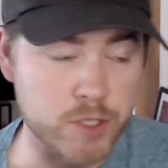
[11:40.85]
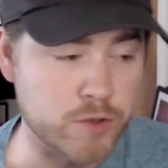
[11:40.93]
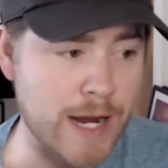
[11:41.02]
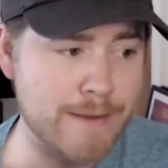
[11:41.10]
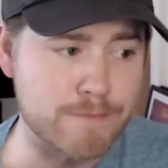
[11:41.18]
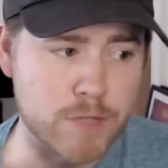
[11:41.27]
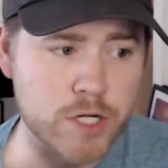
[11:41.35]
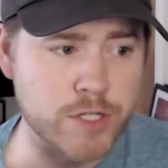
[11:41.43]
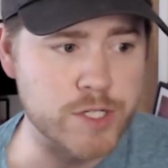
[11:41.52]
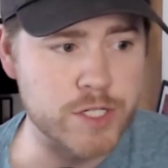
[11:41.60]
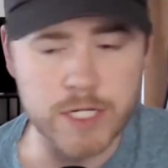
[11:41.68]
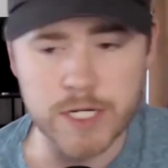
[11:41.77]
And Graham
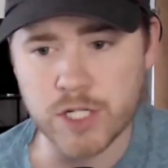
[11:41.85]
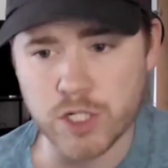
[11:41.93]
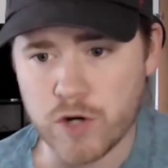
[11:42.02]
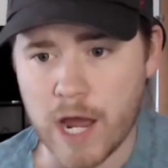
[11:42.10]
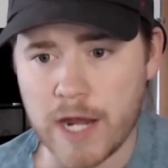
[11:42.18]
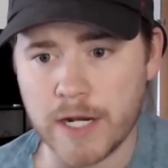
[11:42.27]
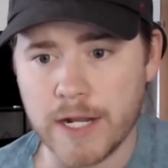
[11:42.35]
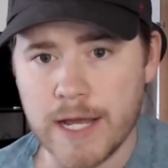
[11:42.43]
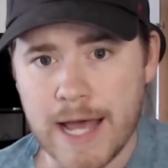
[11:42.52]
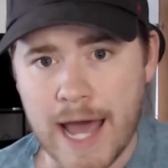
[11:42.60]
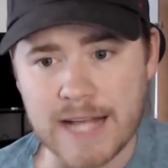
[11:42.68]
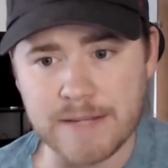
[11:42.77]
Mertz, to his credit,
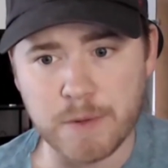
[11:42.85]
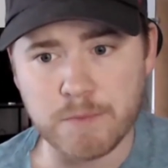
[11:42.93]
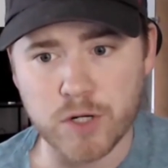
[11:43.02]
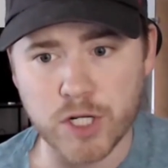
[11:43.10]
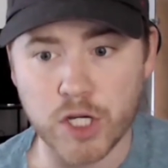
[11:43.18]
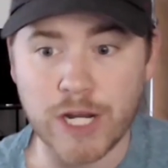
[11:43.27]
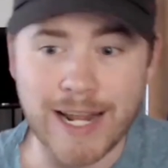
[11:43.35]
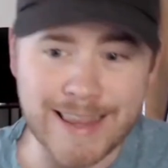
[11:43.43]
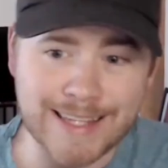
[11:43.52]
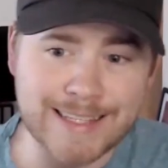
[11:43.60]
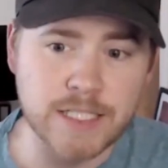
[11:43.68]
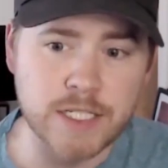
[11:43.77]
has been pretty good. I
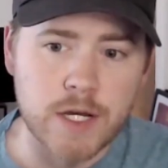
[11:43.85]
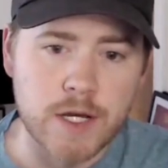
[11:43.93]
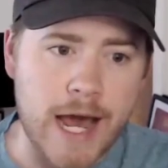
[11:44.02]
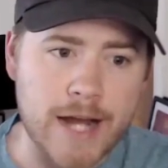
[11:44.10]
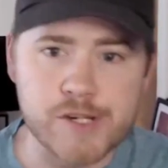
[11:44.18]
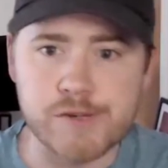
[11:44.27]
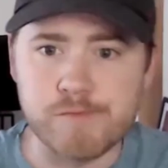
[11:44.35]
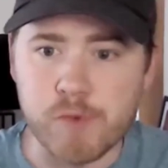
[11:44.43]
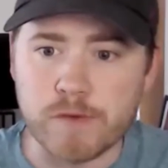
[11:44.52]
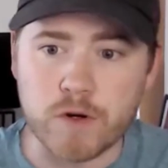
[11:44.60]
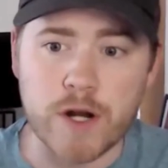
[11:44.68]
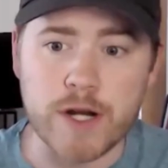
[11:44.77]
think that's actually
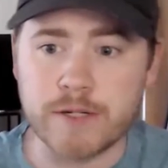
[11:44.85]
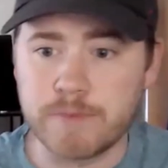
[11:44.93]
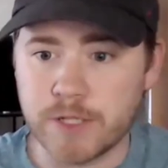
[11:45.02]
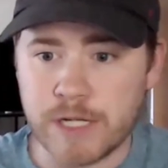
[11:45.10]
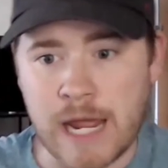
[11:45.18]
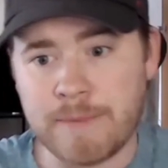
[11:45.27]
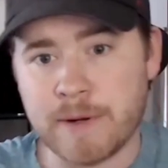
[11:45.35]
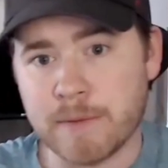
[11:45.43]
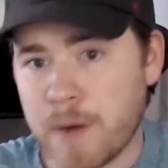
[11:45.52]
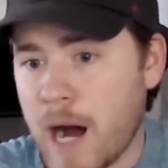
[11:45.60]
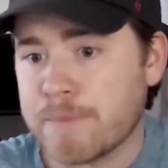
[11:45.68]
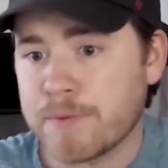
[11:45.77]
more of a credit to Billy Napier.